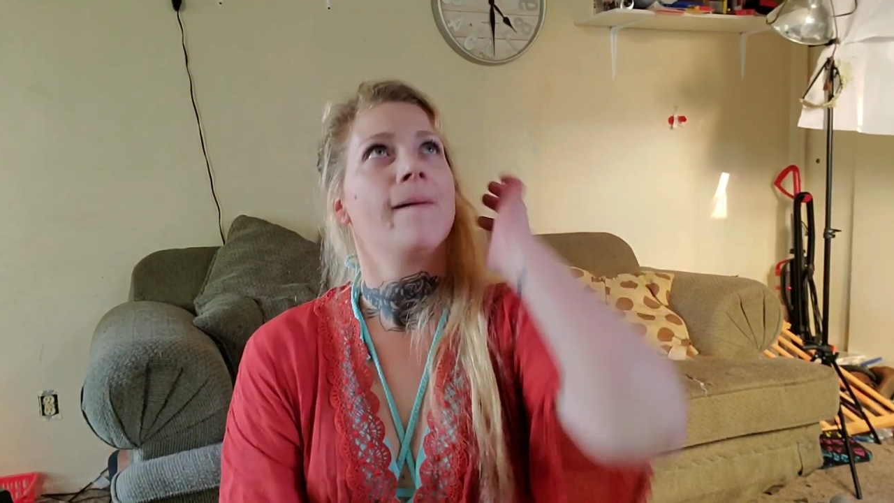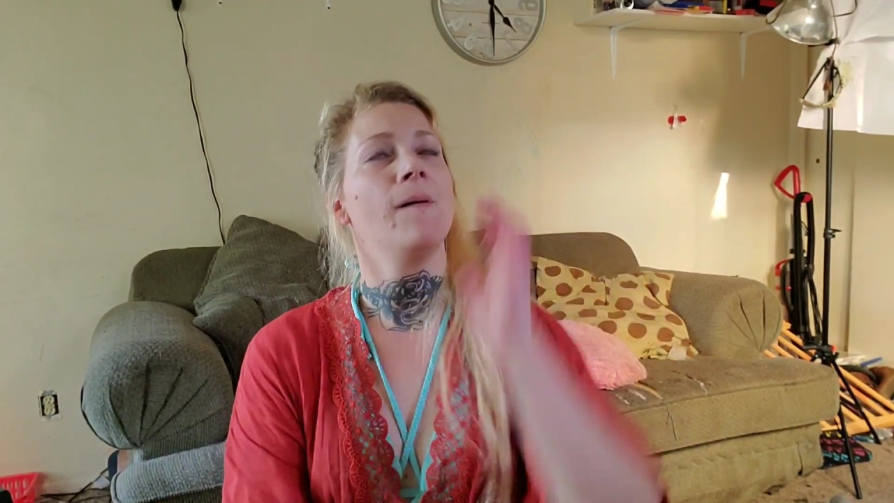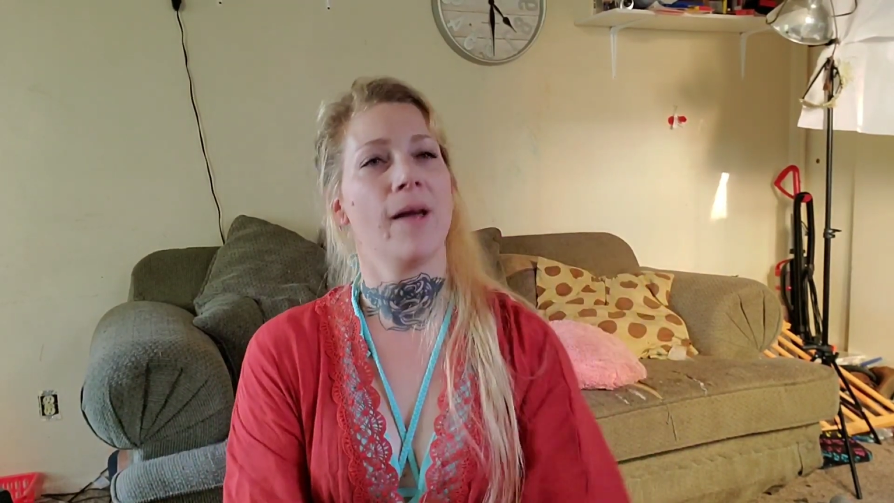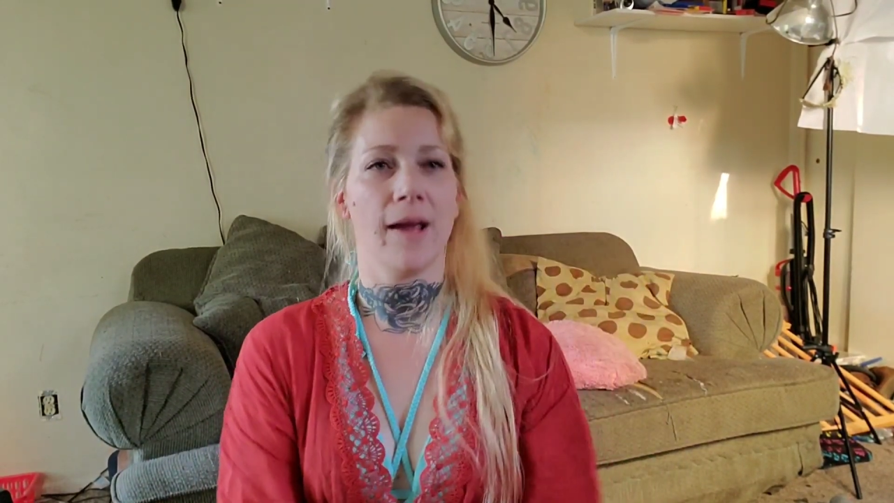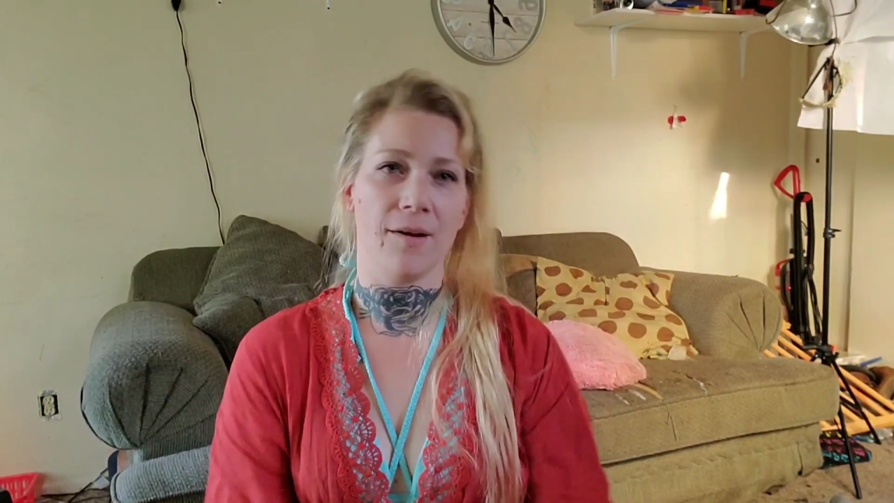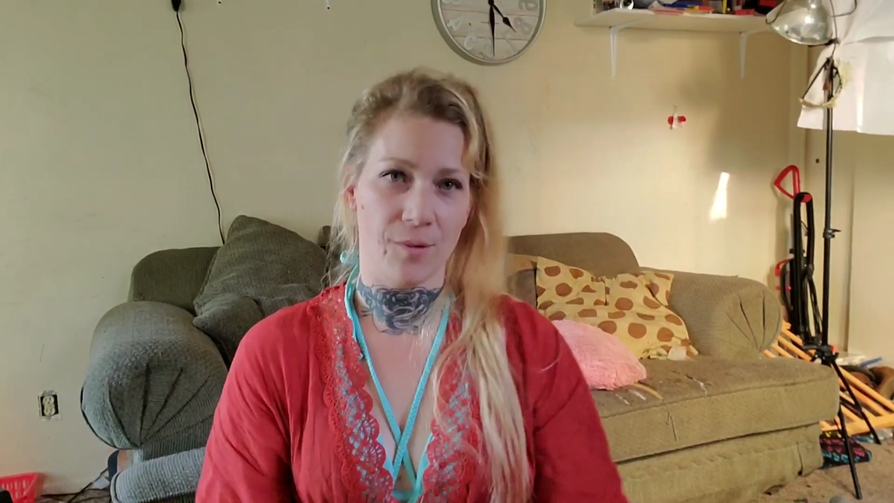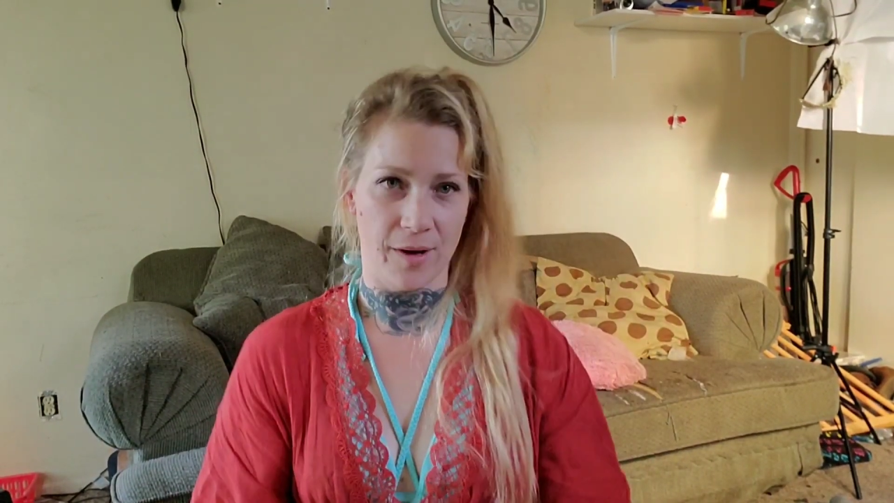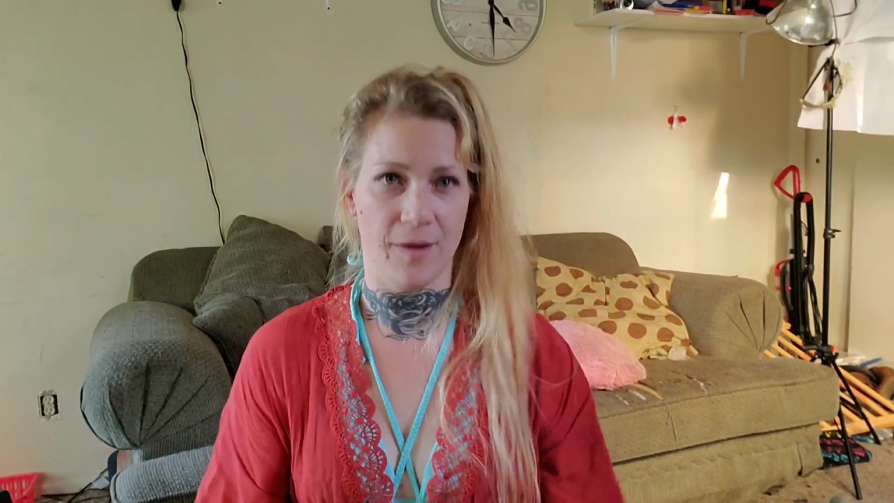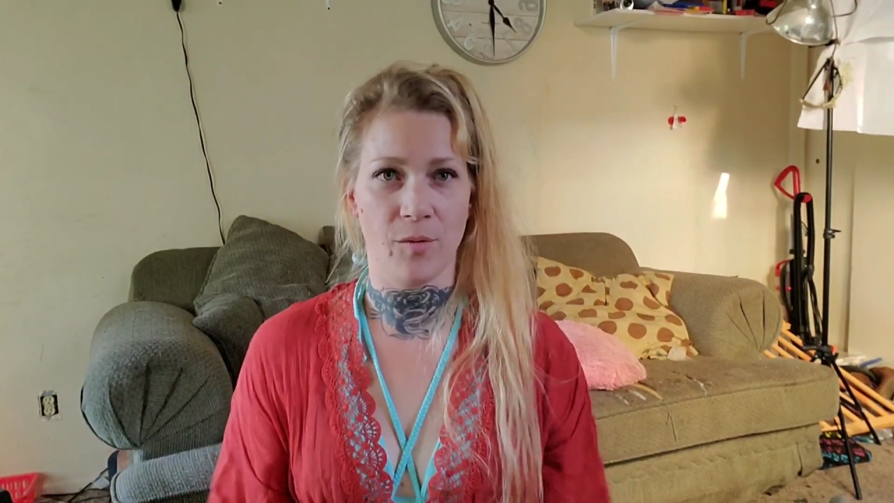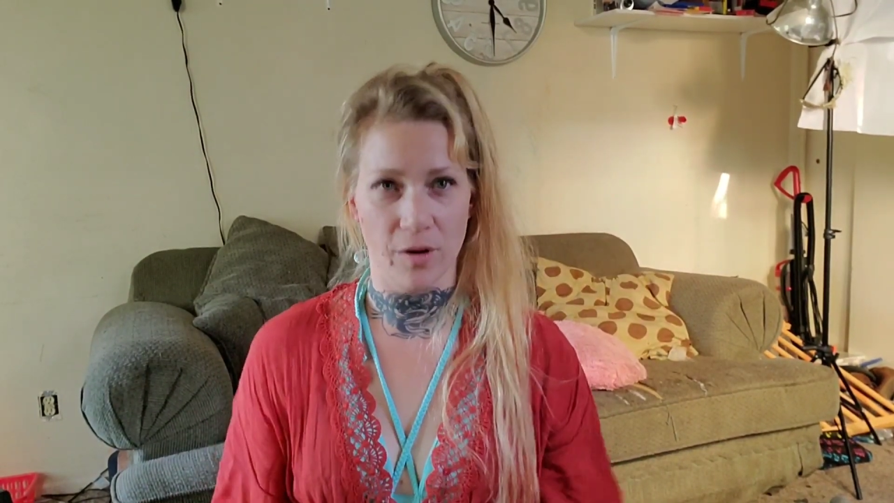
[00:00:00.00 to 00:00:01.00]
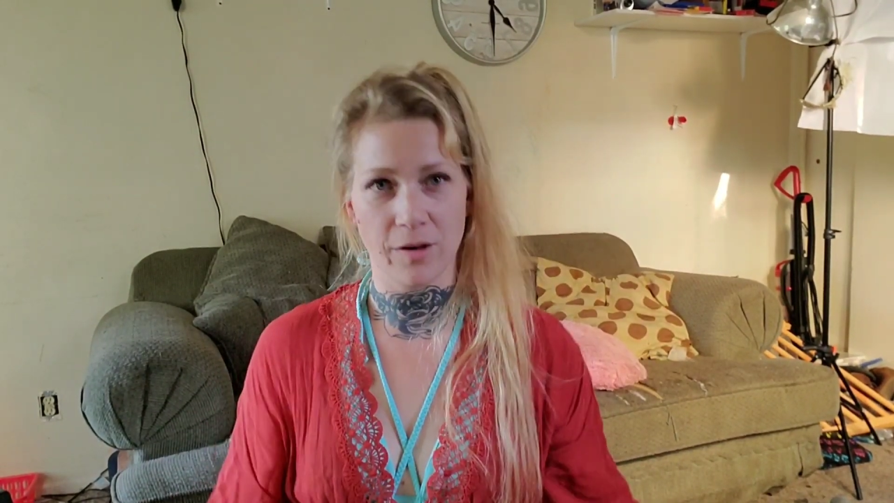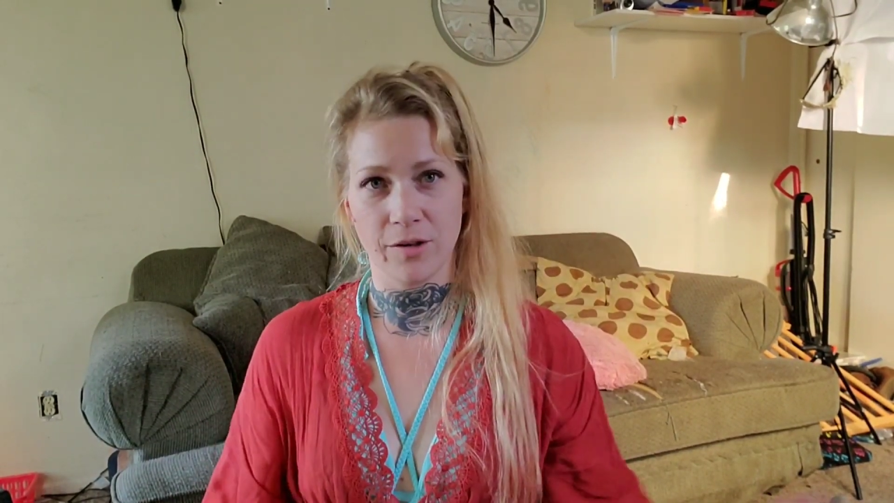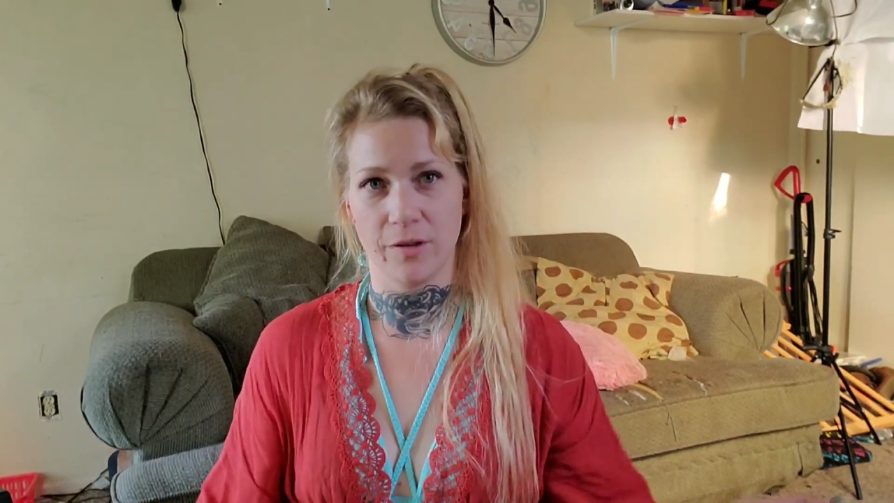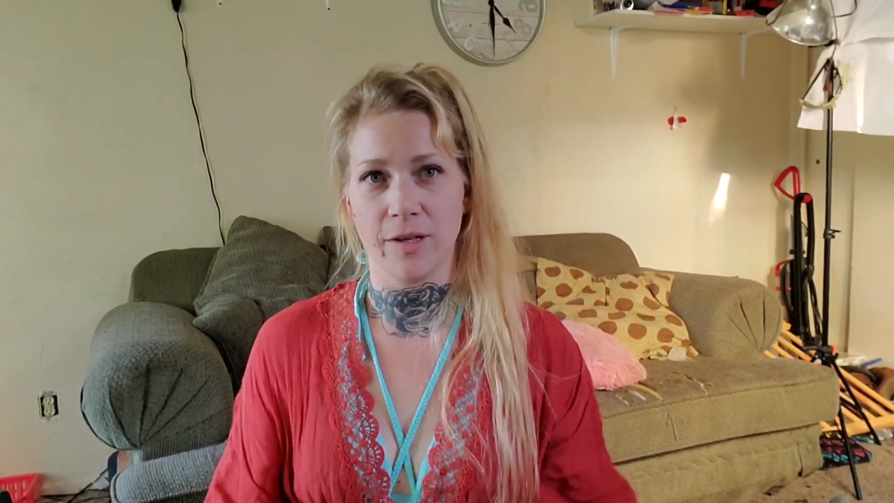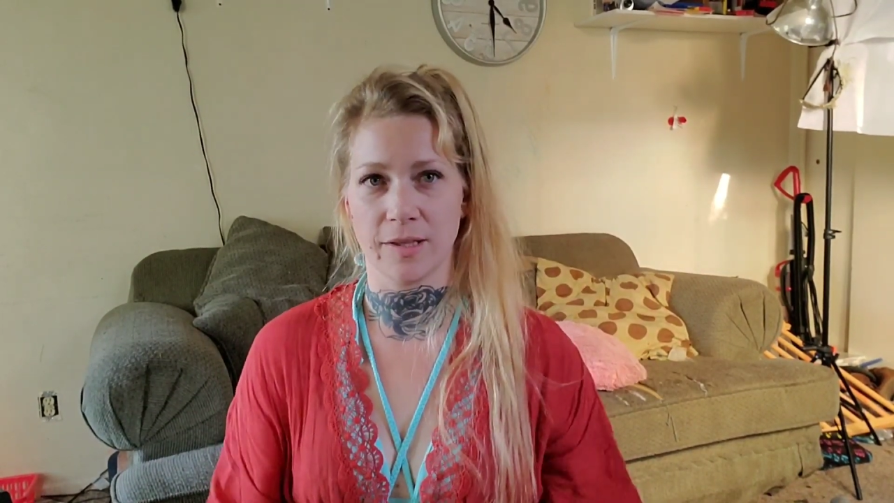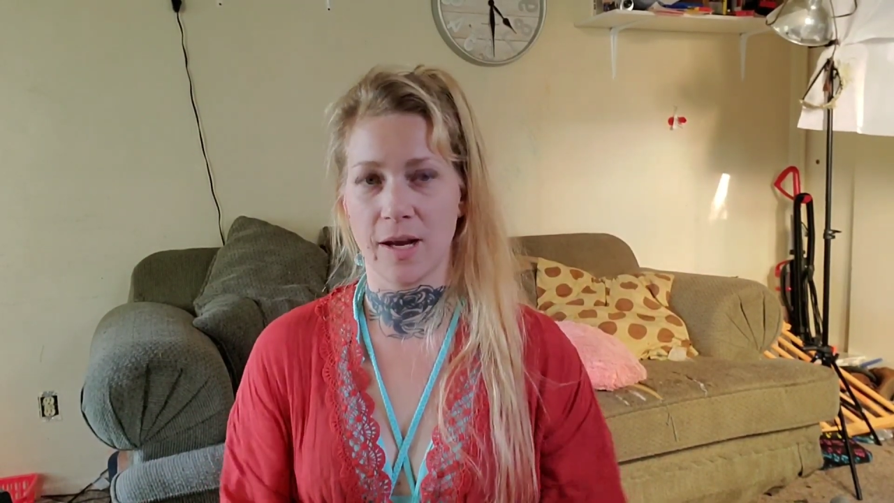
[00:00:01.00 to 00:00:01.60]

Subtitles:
okay, we're going to do this.